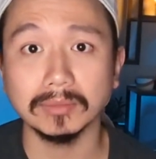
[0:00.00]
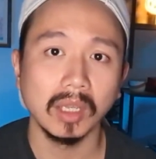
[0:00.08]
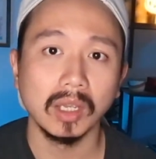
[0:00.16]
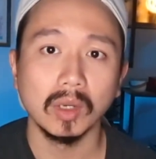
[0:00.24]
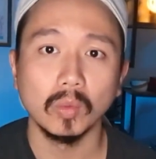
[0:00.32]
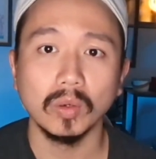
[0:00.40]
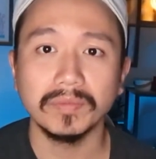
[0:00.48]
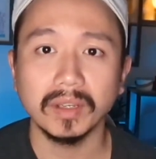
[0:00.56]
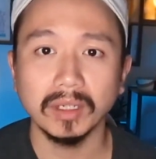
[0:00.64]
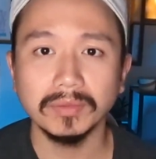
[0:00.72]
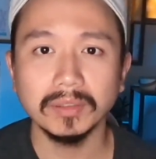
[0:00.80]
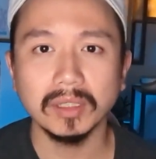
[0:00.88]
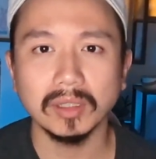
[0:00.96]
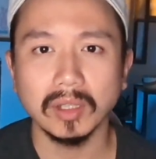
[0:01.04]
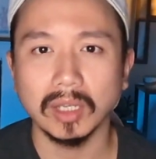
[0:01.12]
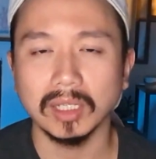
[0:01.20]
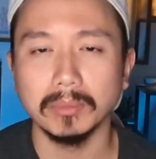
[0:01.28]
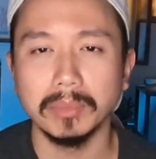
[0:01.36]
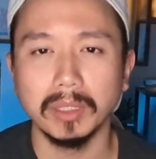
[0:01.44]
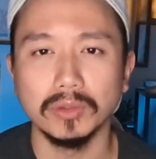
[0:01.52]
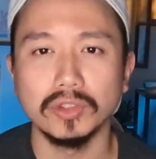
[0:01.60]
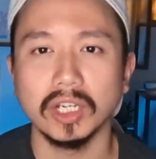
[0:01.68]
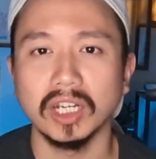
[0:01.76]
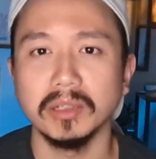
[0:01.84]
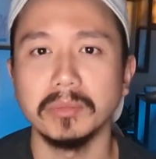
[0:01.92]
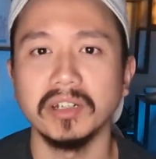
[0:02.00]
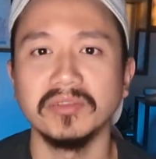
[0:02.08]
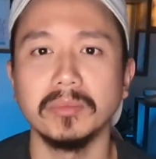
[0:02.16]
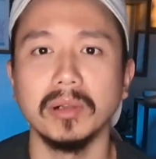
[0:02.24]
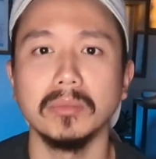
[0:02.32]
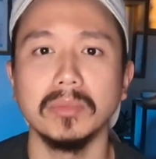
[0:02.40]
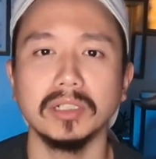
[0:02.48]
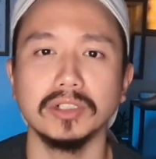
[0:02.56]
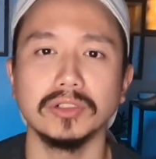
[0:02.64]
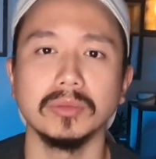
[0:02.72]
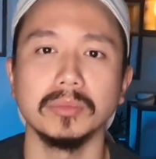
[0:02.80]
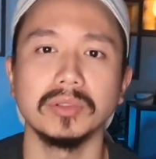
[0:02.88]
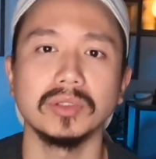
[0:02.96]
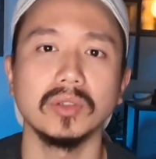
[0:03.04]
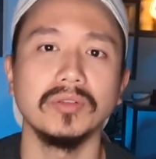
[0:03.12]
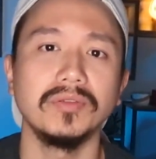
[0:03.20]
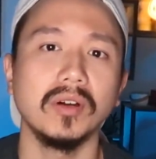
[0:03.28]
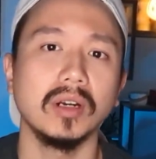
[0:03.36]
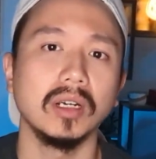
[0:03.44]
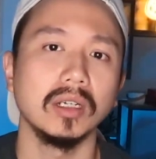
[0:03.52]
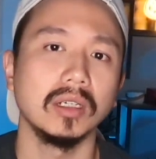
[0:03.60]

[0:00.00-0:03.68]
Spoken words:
We've covered a lot about giant puffball mushrooms so far,